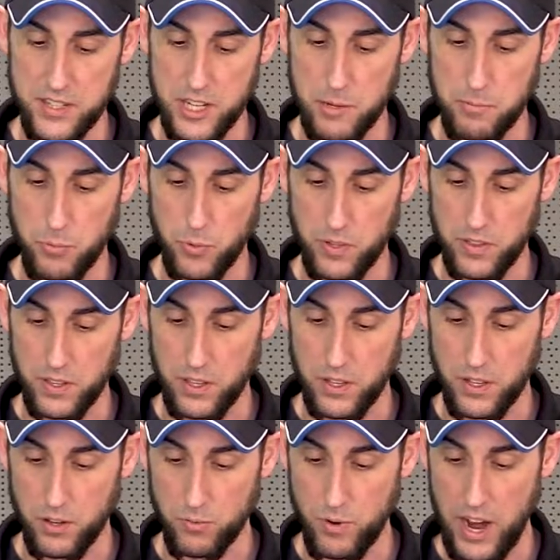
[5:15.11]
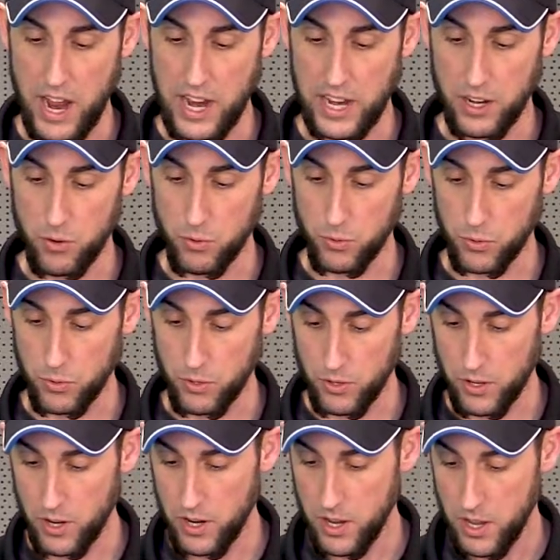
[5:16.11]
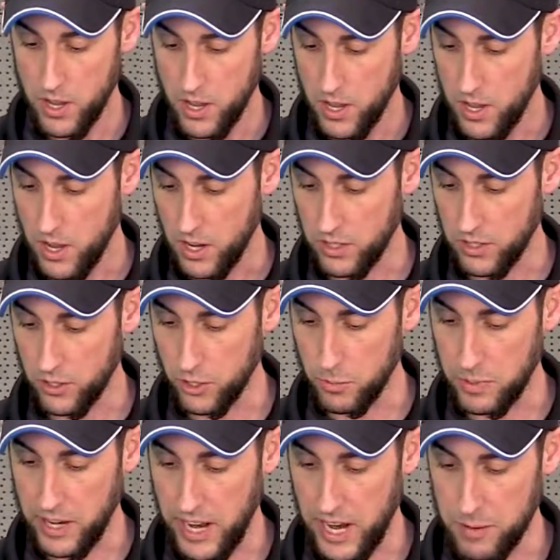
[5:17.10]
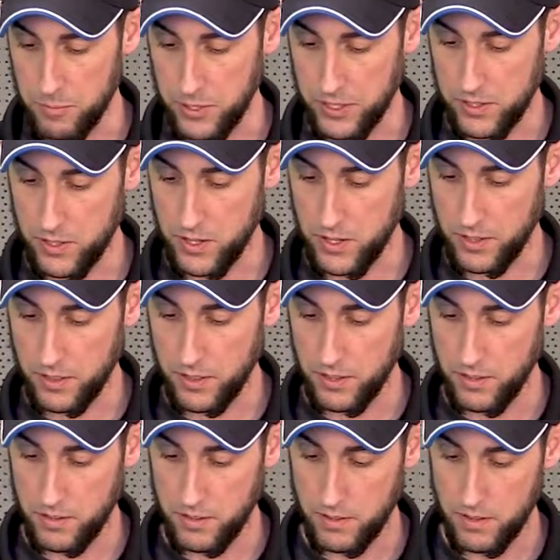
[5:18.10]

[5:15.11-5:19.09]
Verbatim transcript: this up with a rag or a little bit of emery cloth.